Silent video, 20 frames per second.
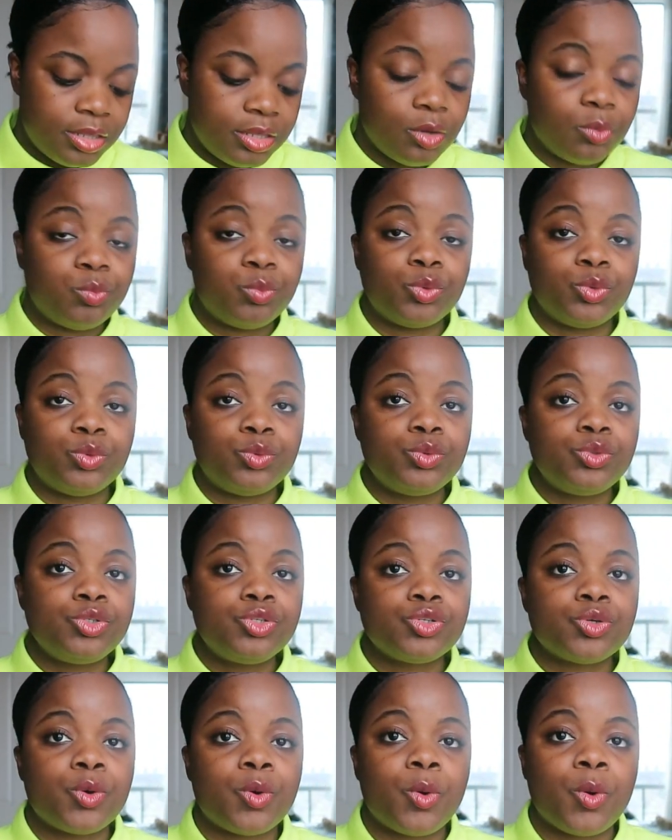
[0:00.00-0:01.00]
the
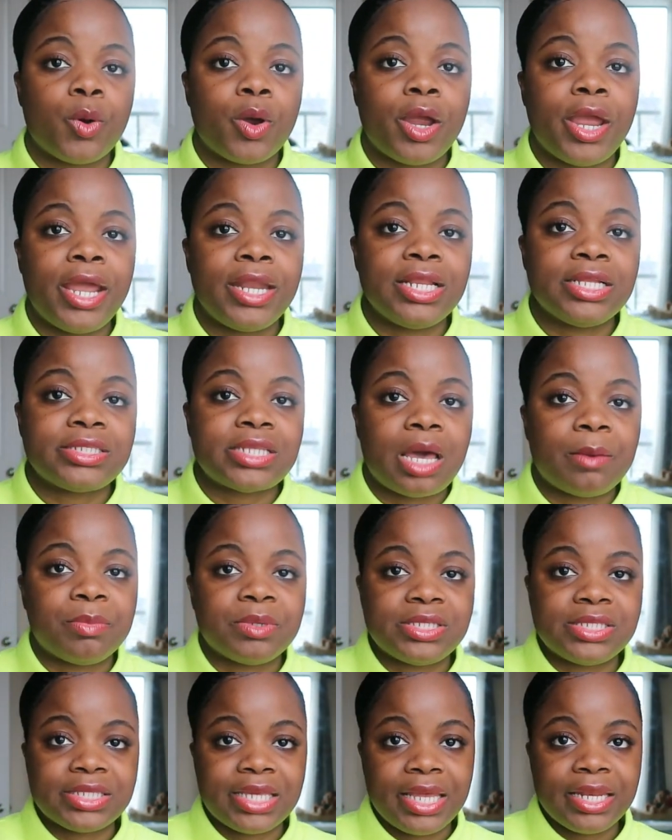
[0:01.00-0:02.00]
wound, or any type
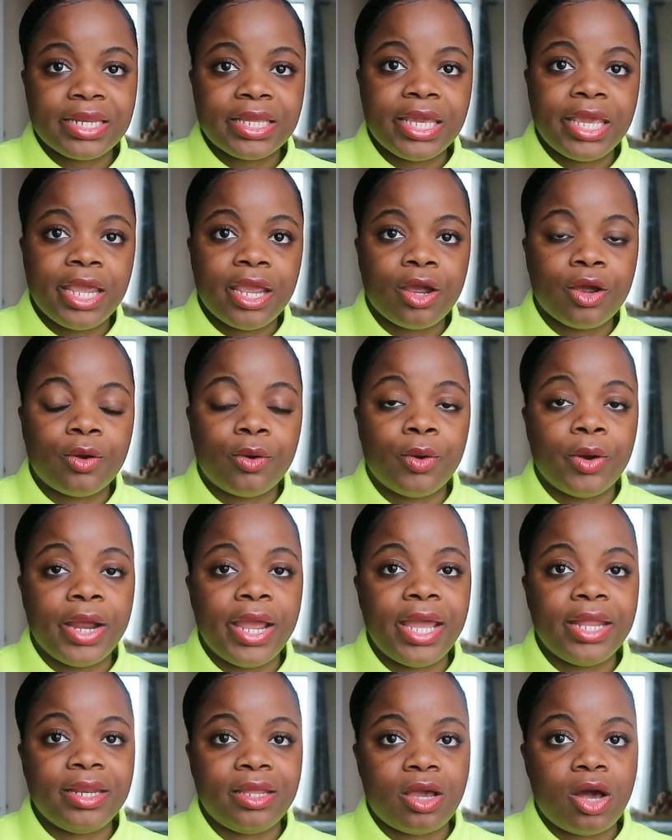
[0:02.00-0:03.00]
of skincare or
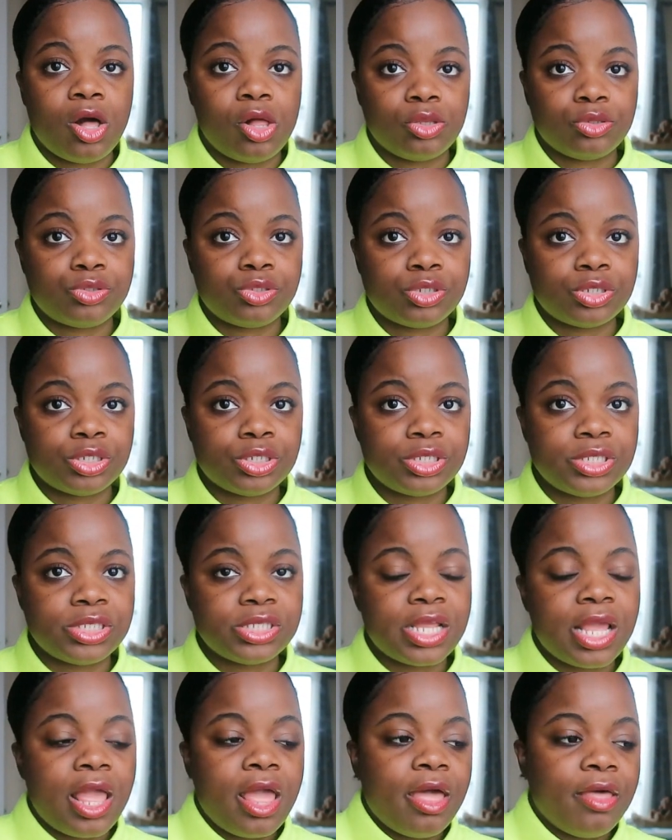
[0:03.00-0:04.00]
any
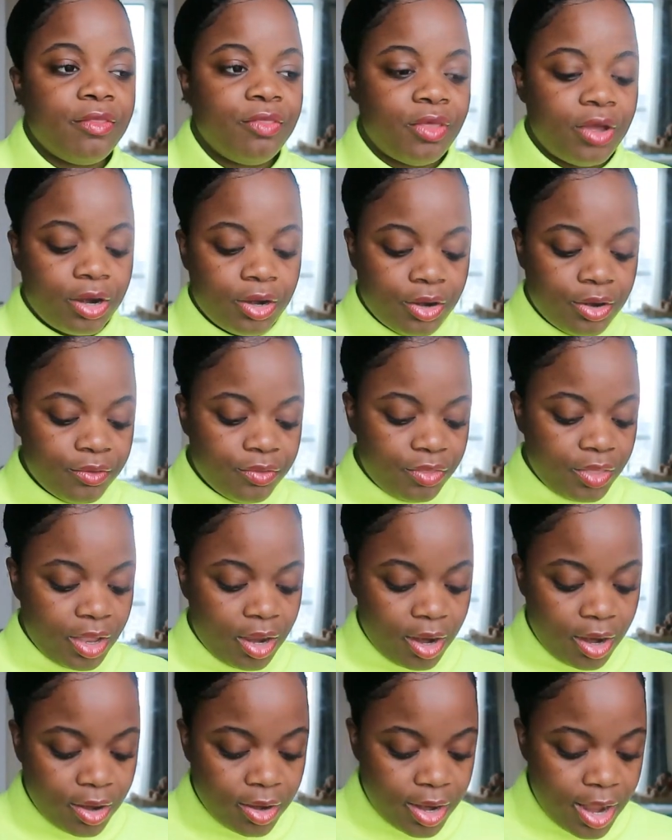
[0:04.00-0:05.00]
ulcers that are
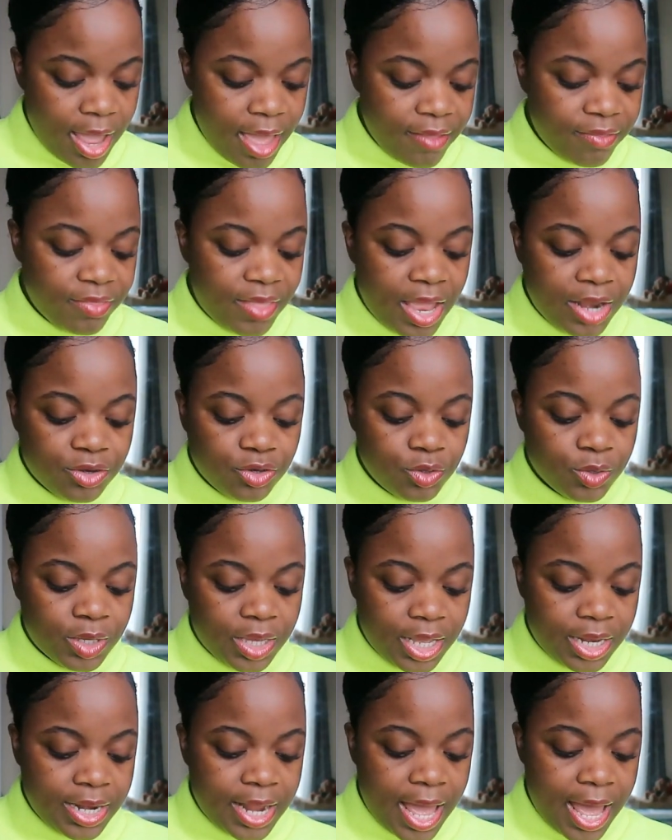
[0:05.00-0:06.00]
there, and then you
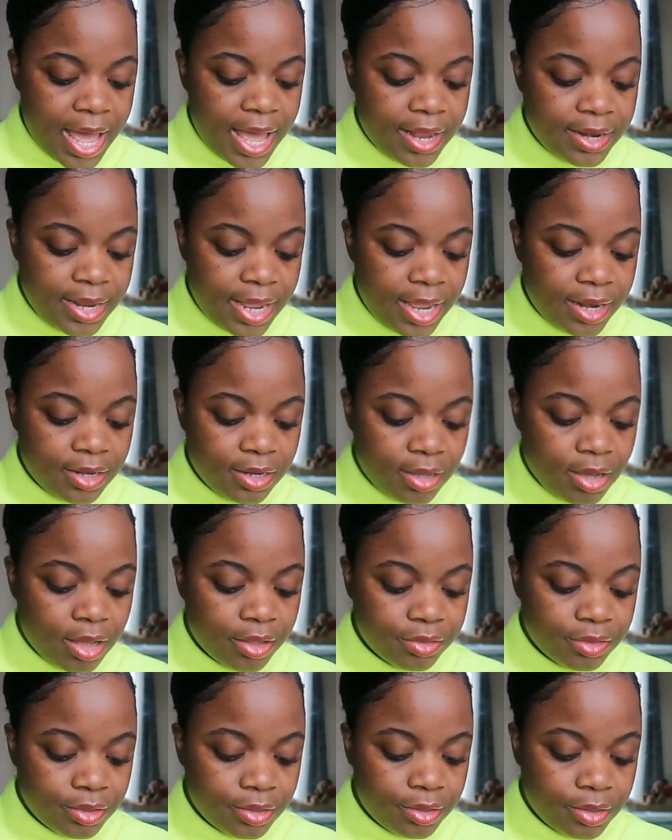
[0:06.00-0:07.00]
can add any
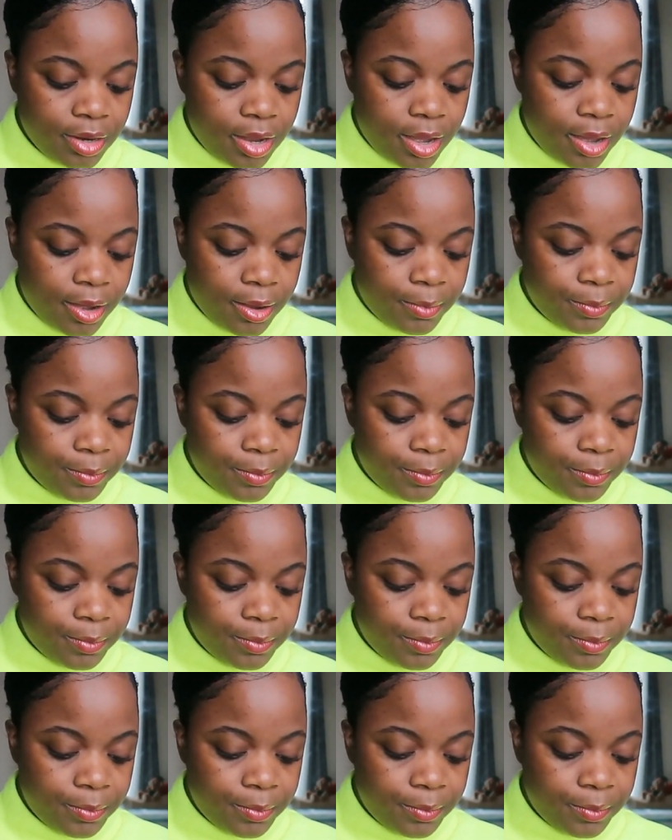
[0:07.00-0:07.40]
other